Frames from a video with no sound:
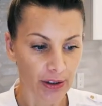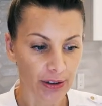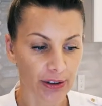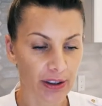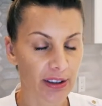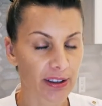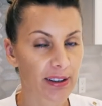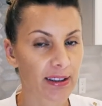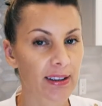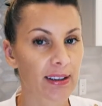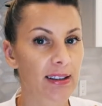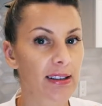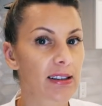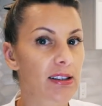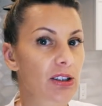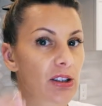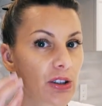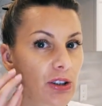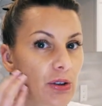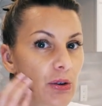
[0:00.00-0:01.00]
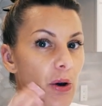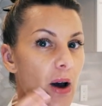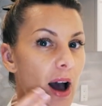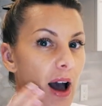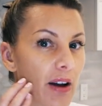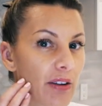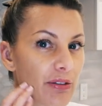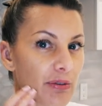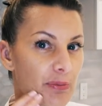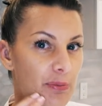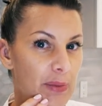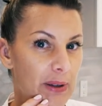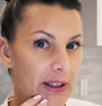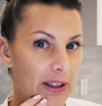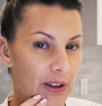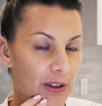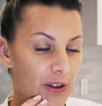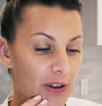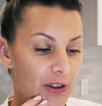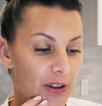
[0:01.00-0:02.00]
The thing is, you have
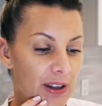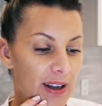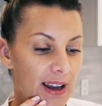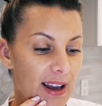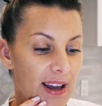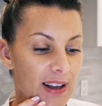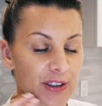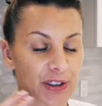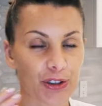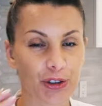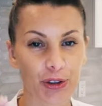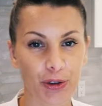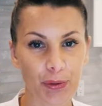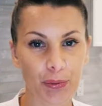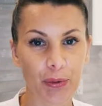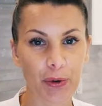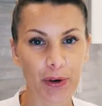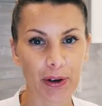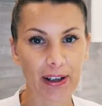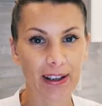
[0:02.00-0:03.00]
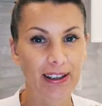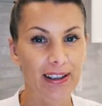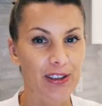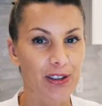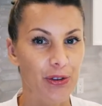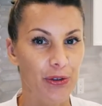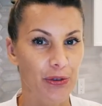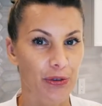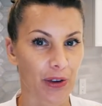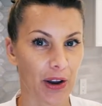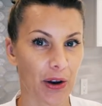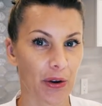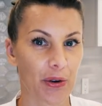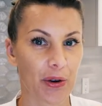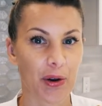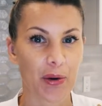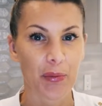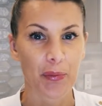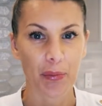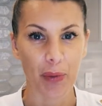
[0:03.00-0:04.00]
beard and turmeric is a
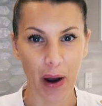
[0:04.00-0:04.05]
very